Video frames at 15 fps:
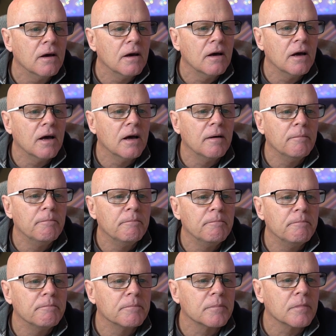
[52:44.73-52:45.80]

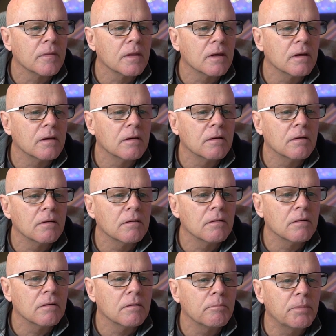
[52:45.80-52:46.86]
Um,
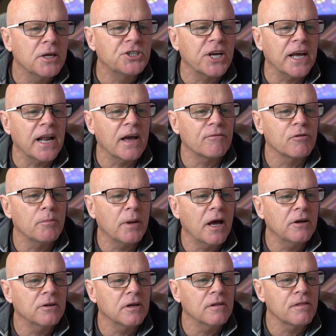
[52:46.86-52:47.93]
big shout out from
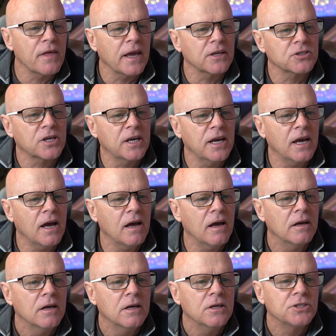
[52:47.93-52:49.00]
London. Thanks,
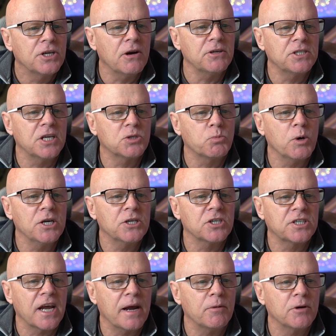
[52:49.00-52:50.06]
Kia. Jerry says, where's the
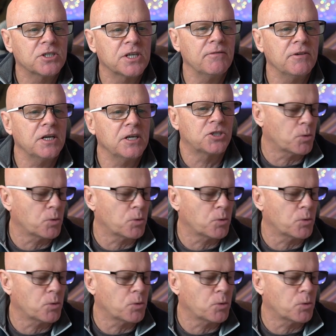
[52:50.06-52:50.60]
Tamron 17 to